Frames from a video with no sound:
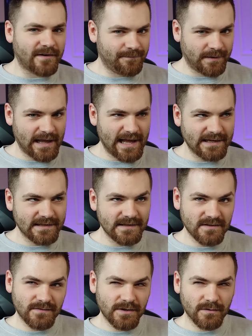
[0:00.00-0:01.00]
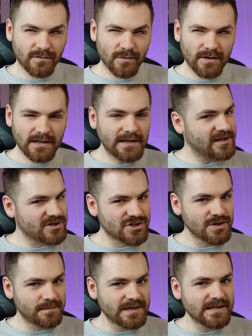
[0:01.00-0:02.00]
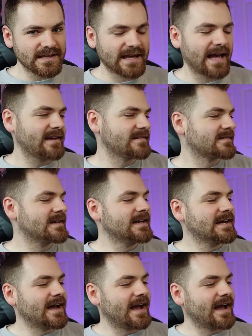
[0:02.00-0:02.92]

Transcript: If I've planned these videos correctly, that should be the case.